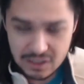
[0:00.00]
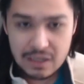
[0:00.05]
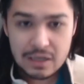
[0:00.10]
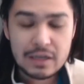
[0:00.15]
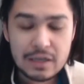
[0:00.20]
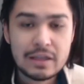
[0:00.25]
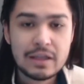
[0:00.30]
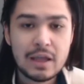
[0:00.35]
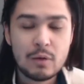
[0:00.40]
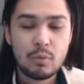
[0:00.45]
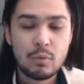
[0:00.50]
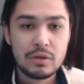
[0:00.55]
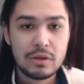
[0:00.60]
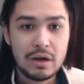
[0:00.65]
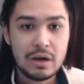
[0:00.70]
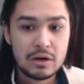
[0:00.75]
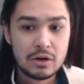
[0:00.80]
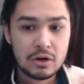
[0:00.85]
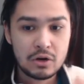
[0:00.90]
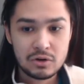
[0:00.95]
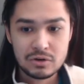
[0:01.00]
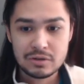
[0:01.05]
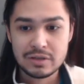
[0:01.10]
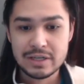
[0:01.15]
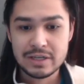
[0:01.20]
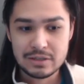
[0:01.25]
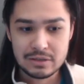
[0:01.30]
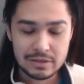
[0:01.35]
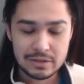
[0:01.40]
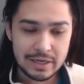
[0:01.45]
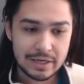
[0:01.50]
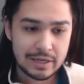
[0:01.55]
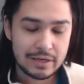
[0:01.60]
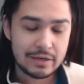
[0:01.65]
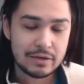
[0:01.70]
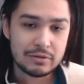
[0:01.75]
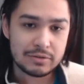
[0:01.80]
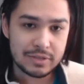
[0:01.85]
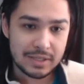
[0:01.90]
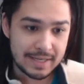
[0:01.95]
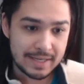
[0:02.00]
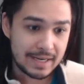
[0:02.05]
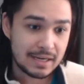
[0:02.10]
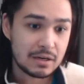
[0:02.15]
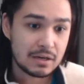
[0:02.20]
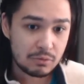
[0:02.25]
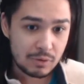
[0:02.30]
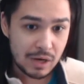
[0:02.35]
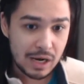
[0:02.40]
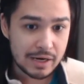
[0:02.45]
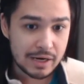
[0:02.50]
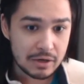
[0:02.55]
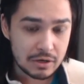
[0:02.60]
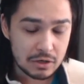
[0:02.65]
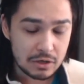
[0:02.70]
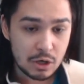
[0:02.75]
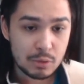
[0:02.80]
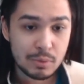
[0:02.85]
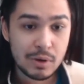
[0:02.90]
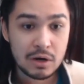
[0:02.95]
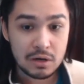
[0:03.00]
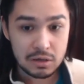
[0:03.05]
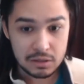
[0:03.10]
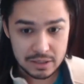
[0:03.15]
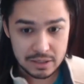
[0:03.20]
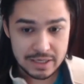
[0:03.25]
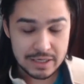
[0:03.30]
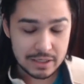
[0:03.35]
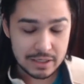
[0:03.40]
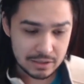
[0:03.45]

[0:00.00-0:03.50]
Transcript: And then where they are currently. So, like, you know, Zatanna and Rocket are probably the League.